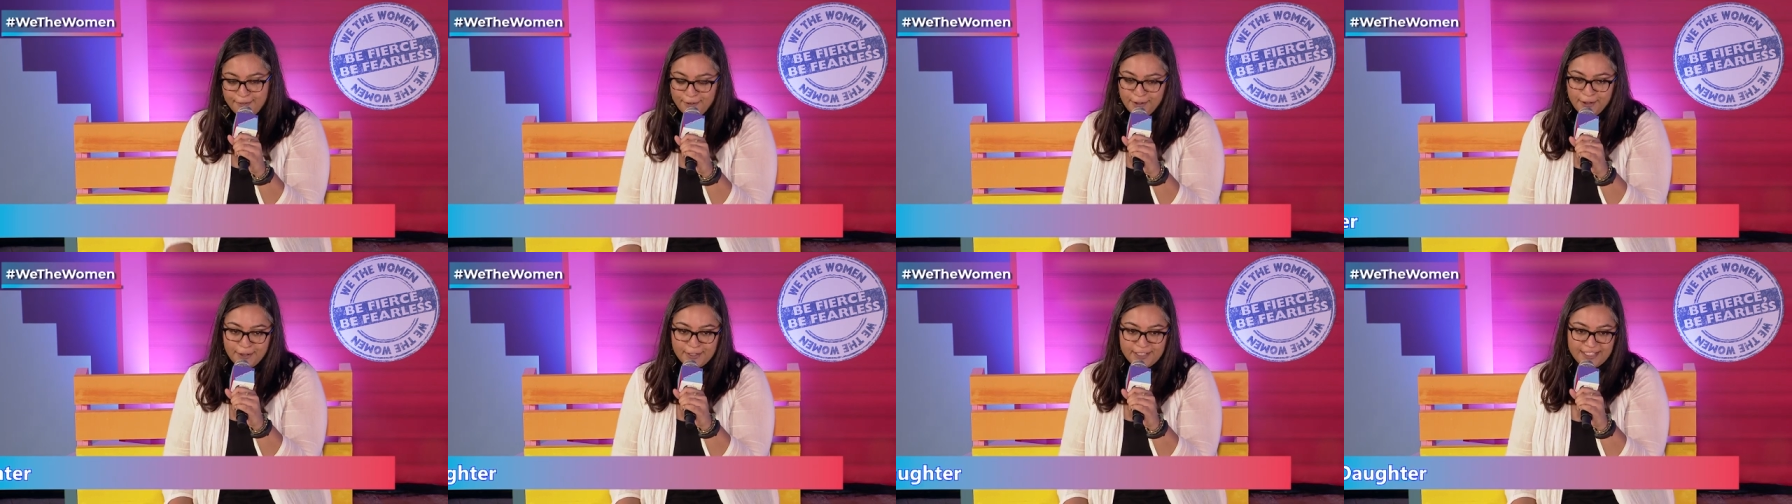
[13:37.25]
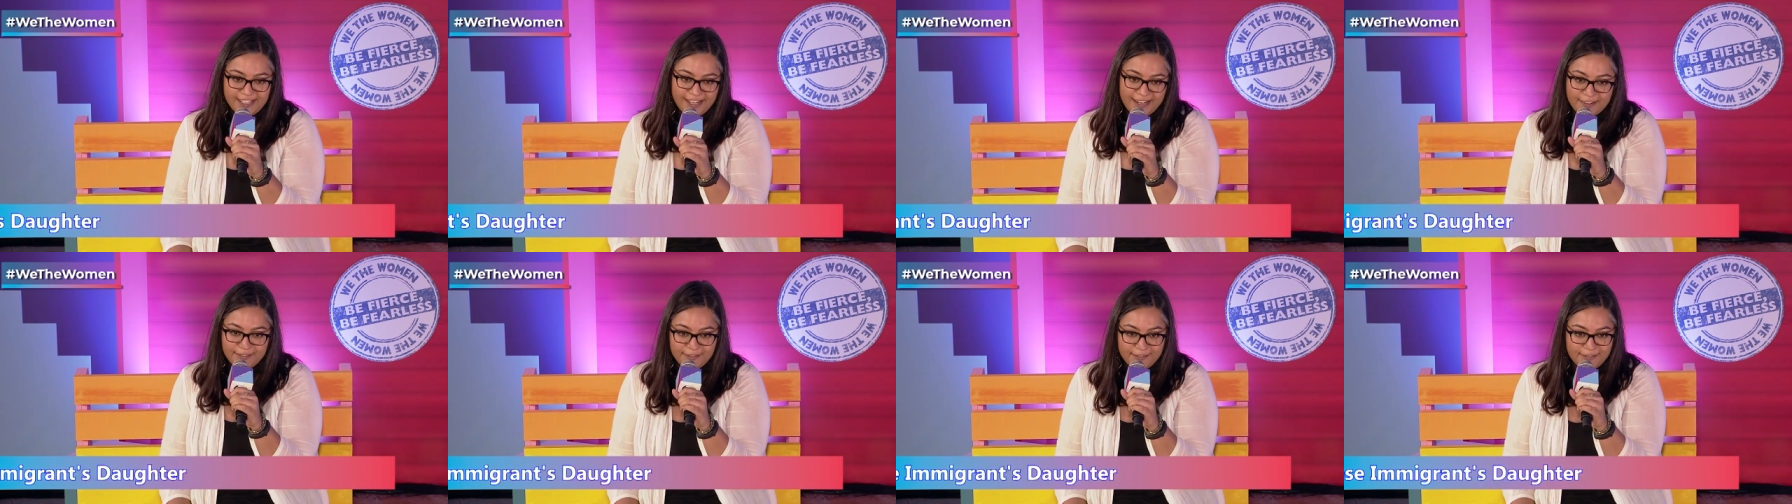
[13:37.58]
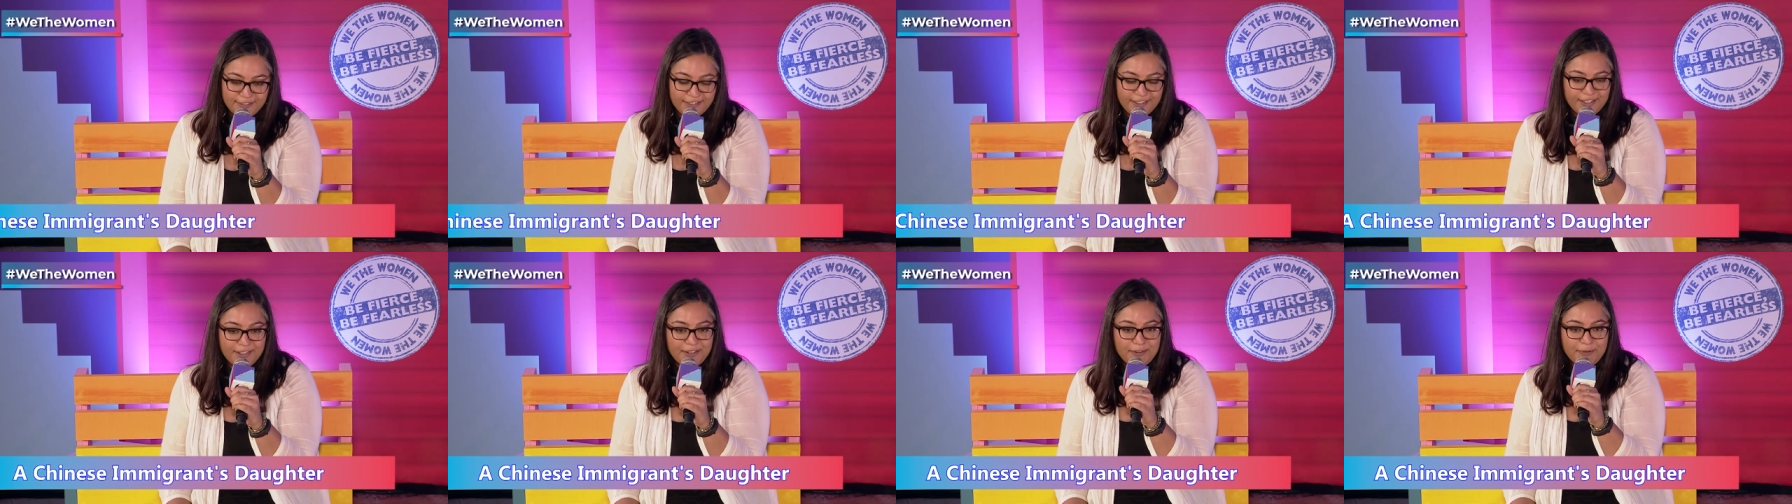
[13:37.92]
yourself,
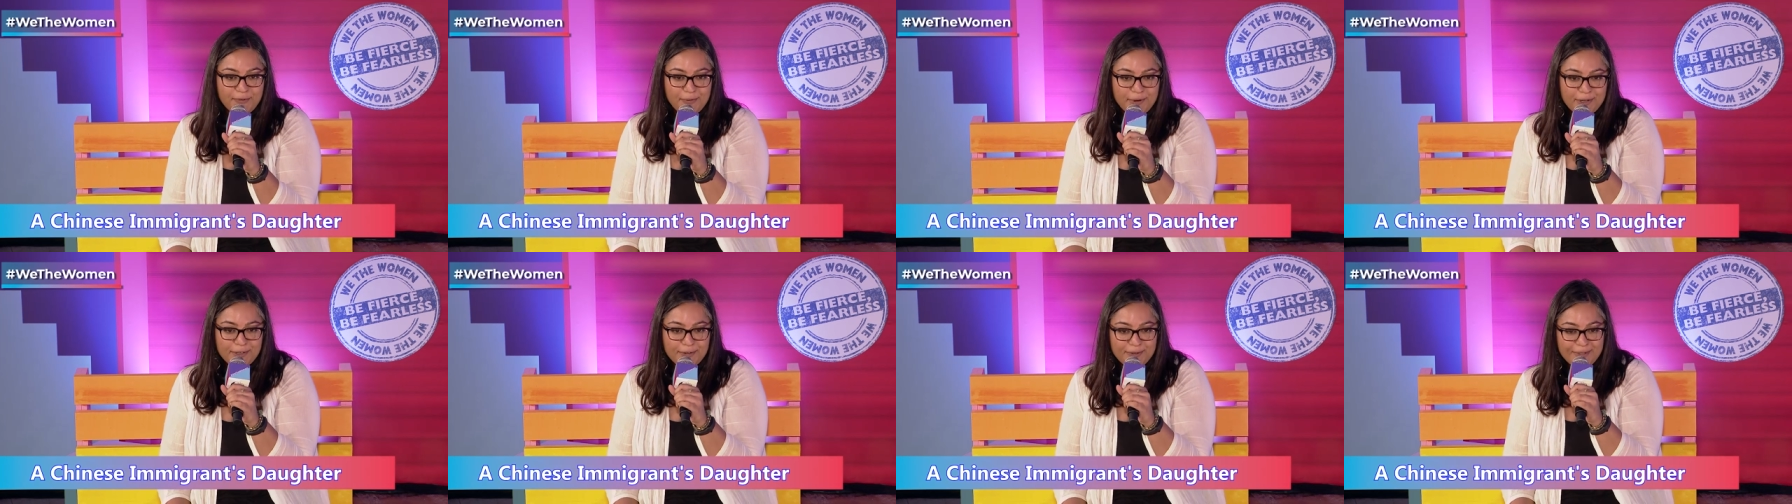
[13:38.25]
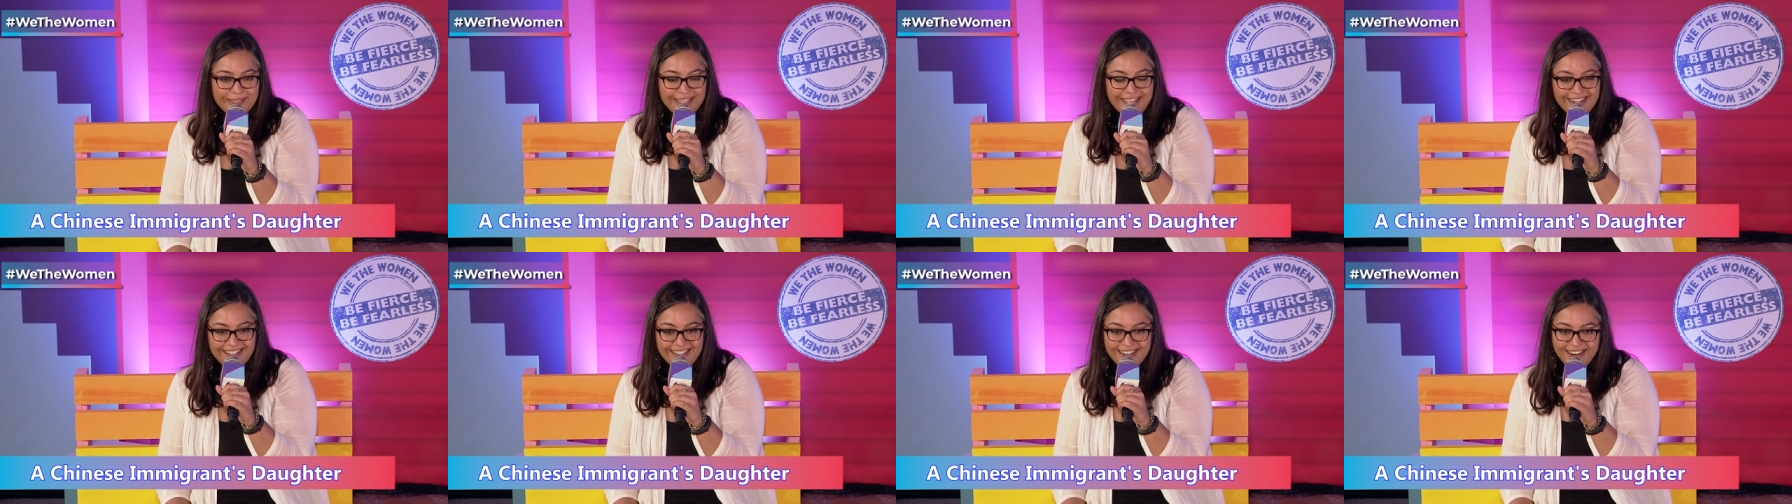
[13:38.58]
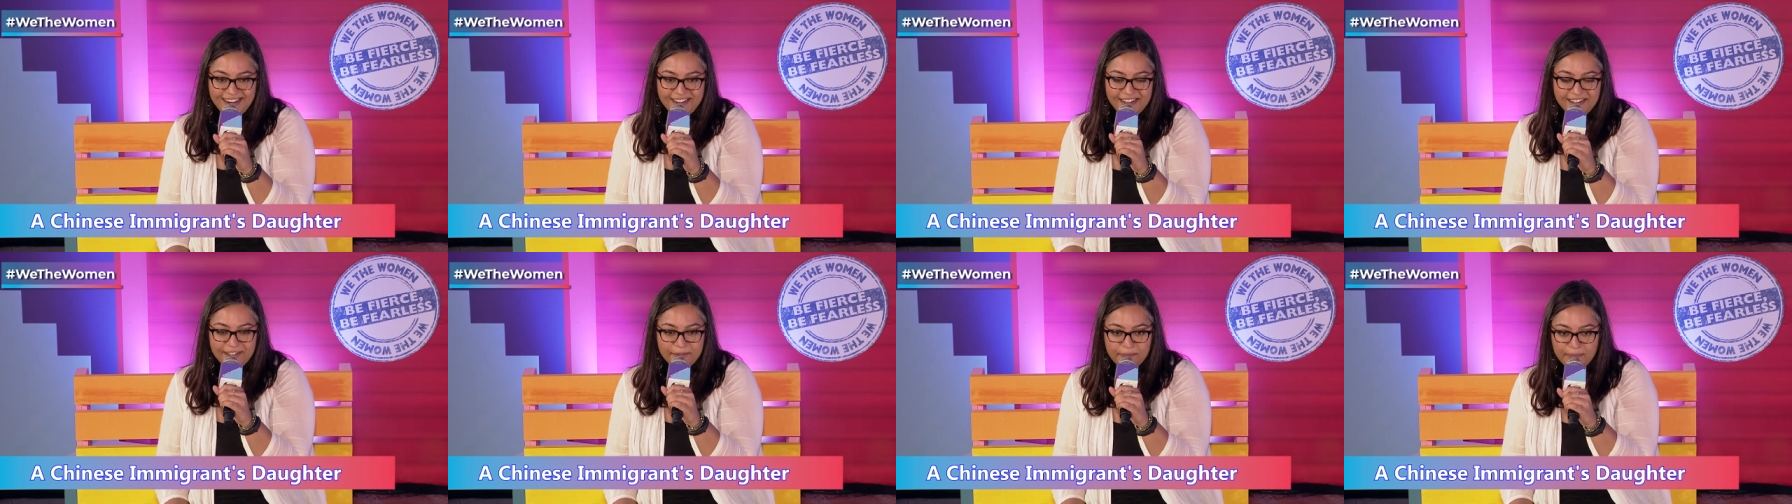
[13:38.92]
what would that
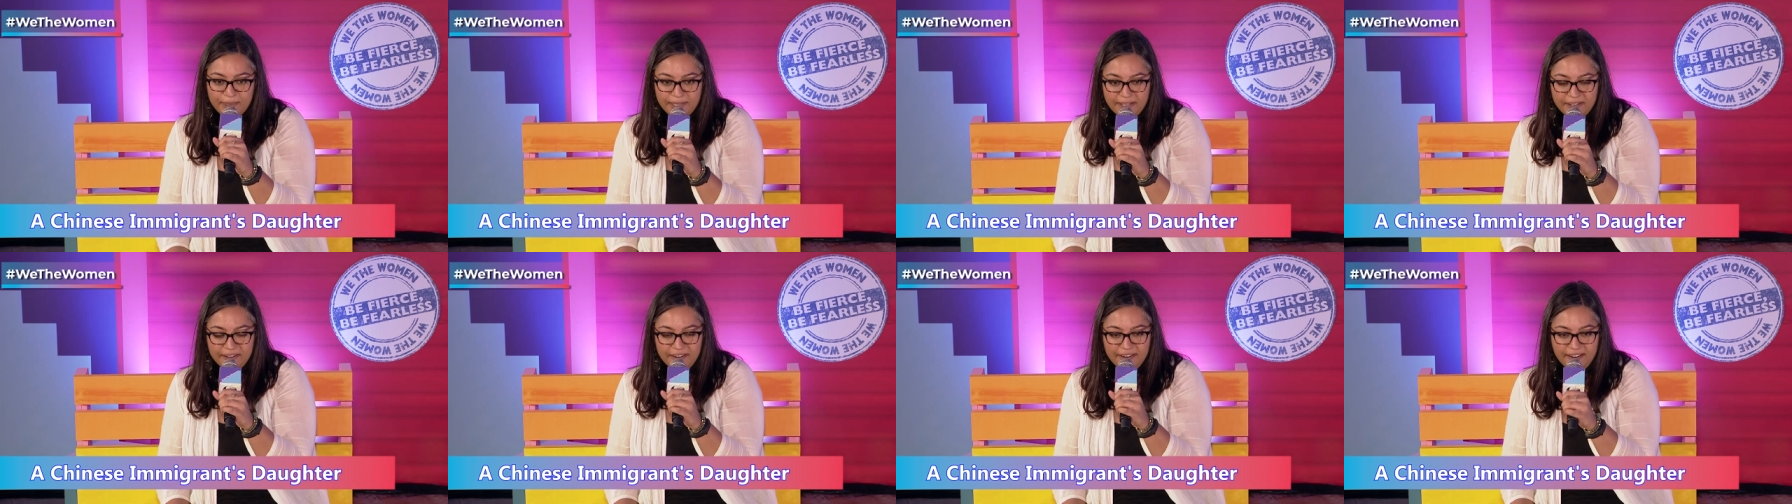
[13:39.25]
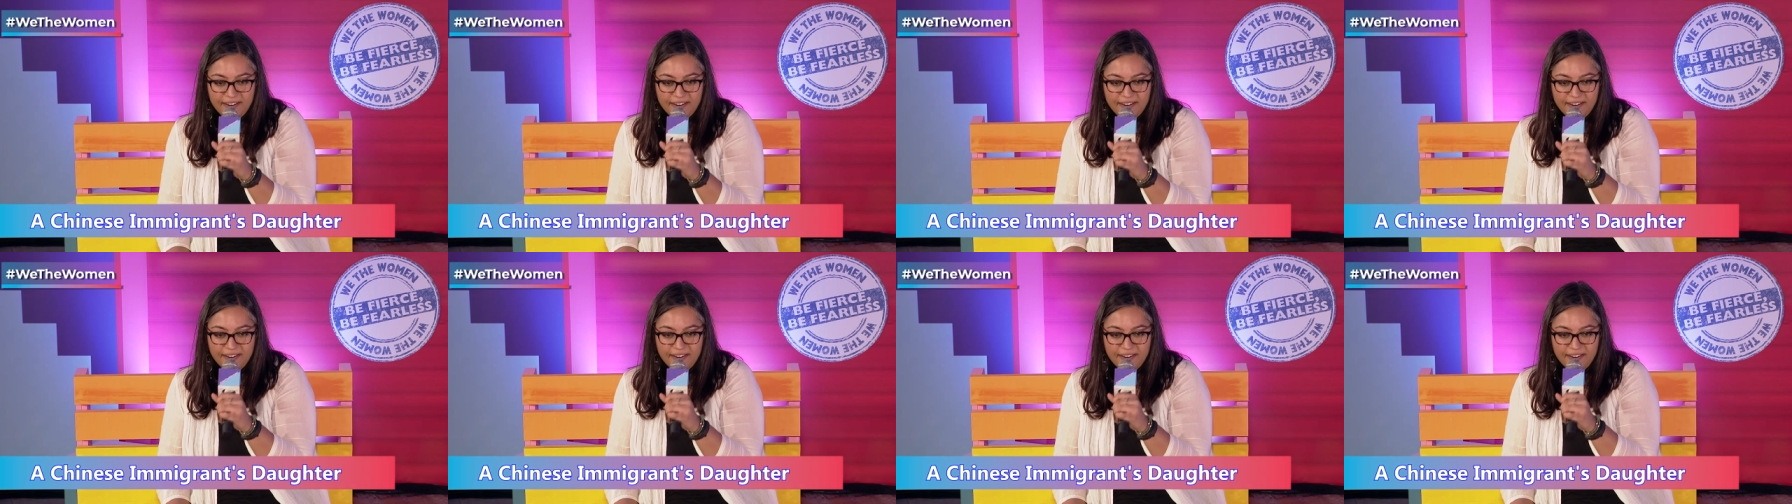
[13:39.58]
title be?